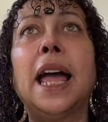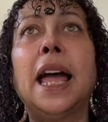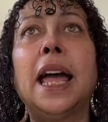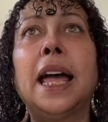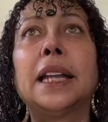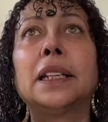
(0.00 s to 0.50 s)

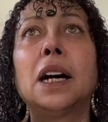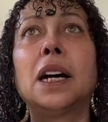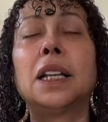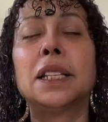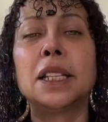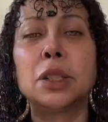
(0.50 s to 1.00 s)

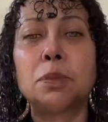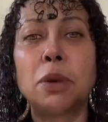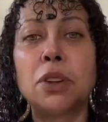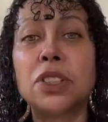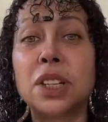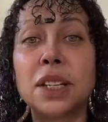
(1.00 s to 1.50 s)
and this
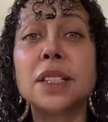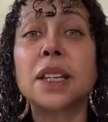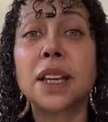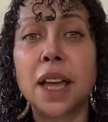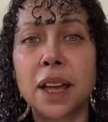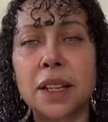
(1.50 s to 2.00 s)
person
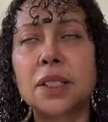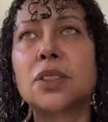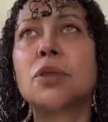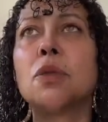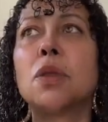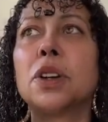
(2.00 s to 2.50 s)
is a
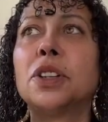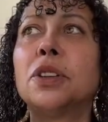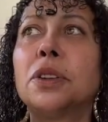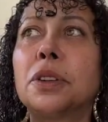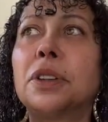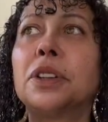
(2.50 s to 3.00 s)
guest, or
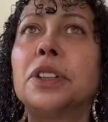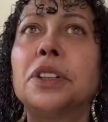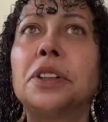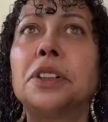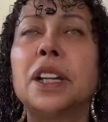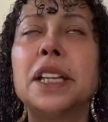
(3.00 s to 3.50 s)
you're
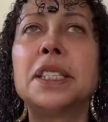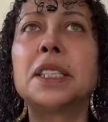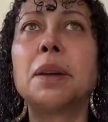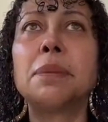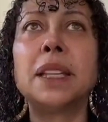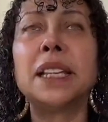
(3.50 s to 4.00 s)

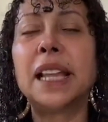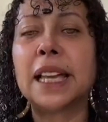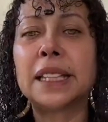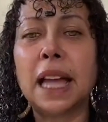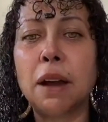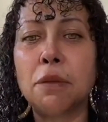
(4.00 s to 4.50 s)
it's something
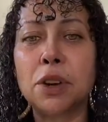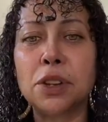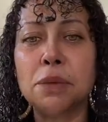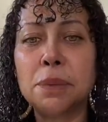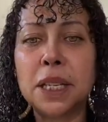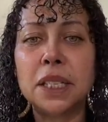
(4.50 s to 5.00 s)
like that
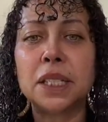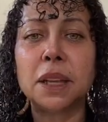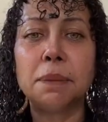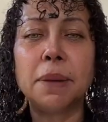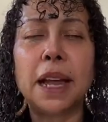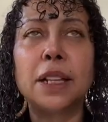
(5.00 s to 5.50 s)
where you meet
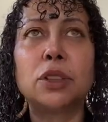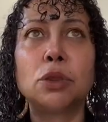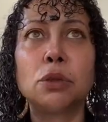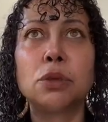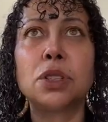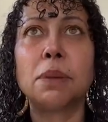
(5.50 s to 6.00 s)
somebody
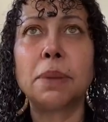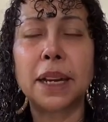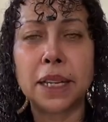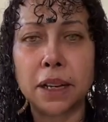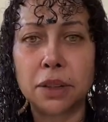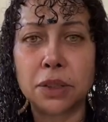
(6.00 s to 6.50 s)
through
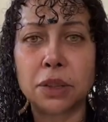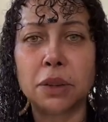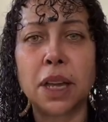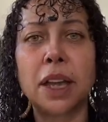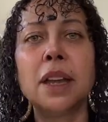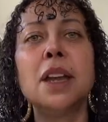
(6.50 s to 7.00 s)
somebody
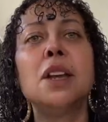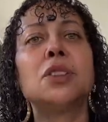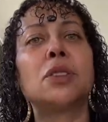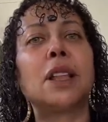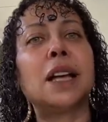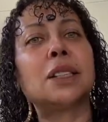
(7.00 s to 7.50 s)
else. Okay,
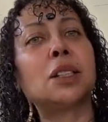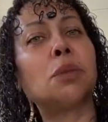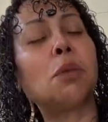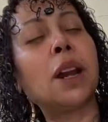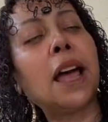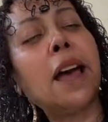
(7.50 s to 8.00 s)
so
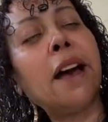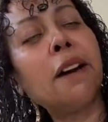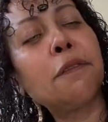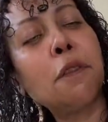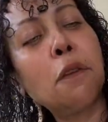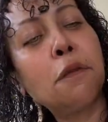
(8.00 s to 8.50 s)
that's what I
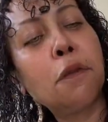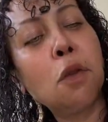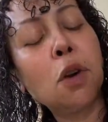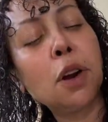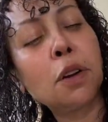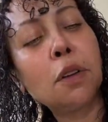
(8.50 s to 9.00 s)
have
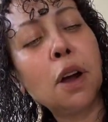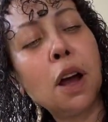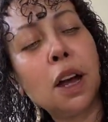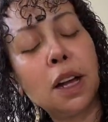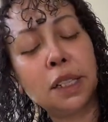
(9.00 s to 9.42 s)
for